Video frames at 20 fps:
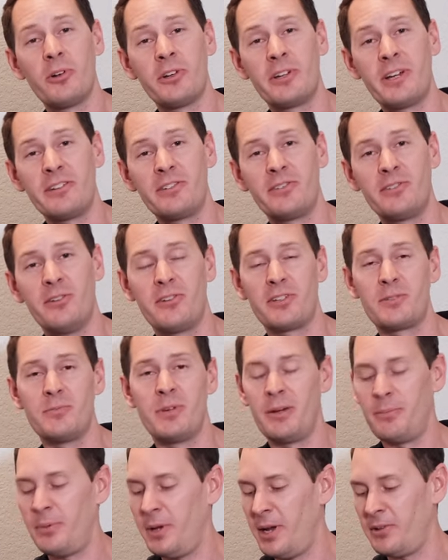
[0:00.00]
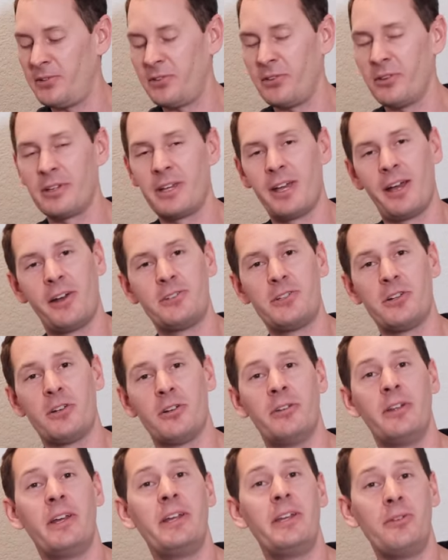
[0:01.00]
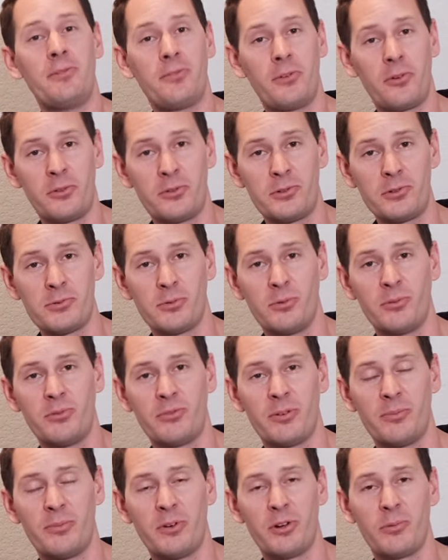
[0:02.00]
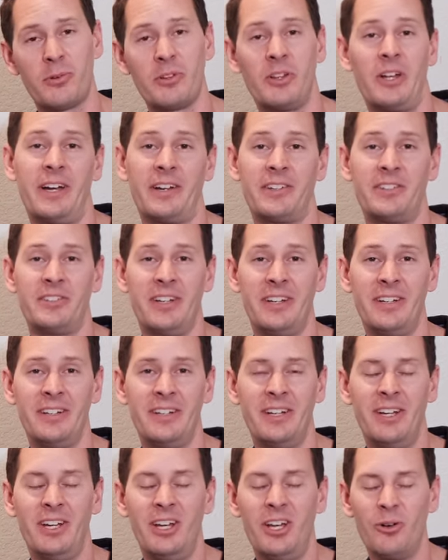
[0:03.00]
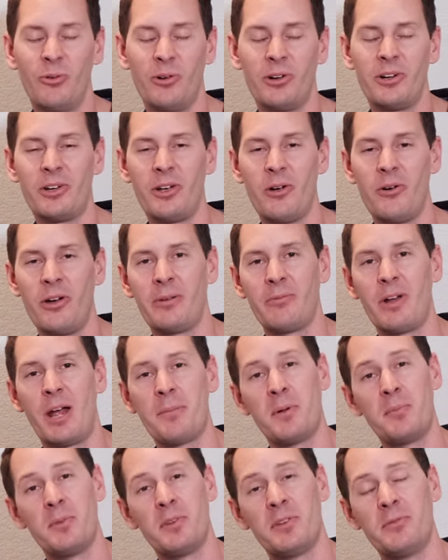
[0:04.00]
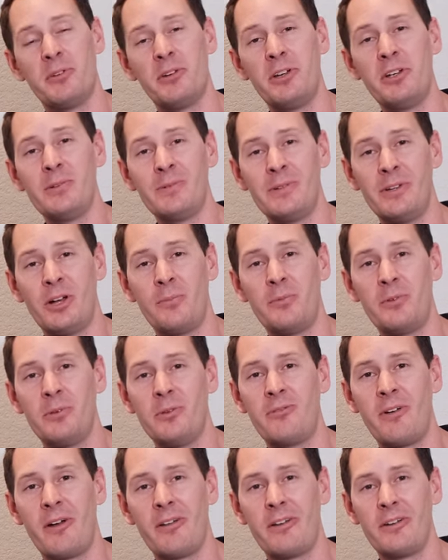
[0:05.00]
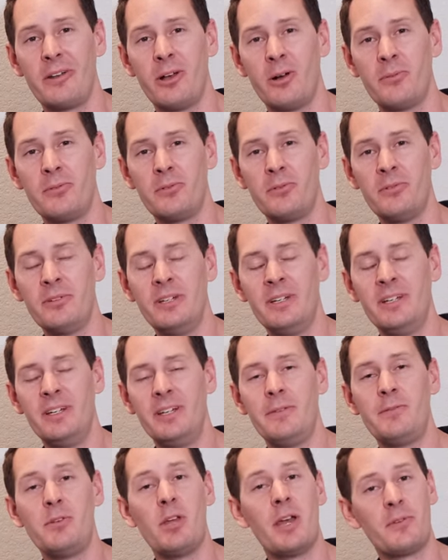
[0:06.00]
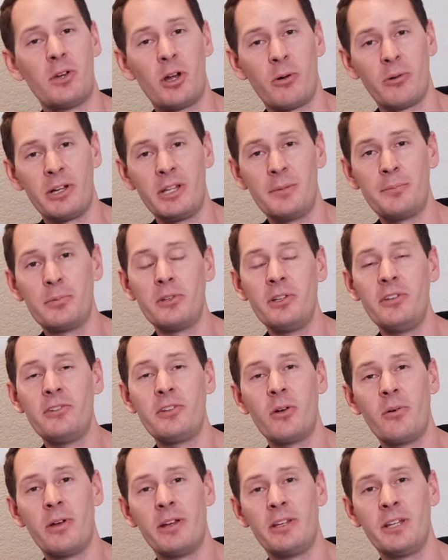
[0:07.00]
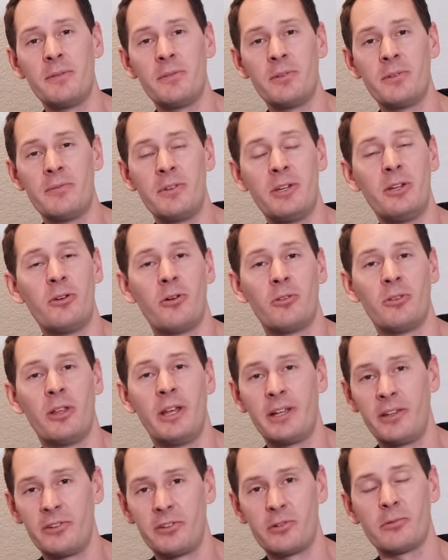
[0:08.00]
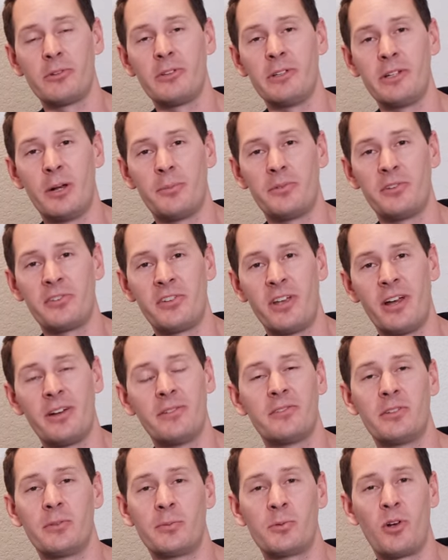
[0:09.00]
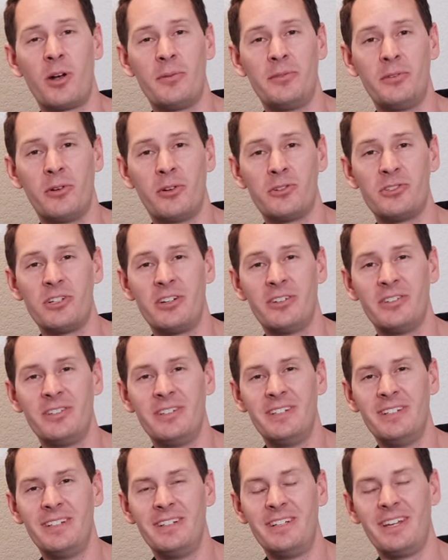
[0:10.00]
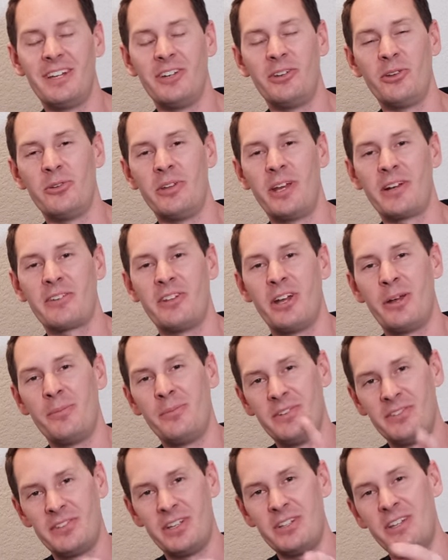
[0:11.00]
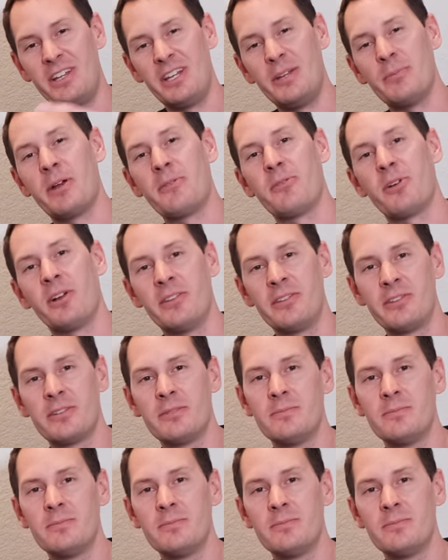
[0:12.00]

Gus soaks my pants on the couch here and any further drool from her relaxed state, we're going to go ahead and wrap up this video. We hope that you found it helpful. If you haven't already, please go ahead and give the video a like, as it really helps us out, and subscribe to our channel. And until next time, stay Dane-y, my friends.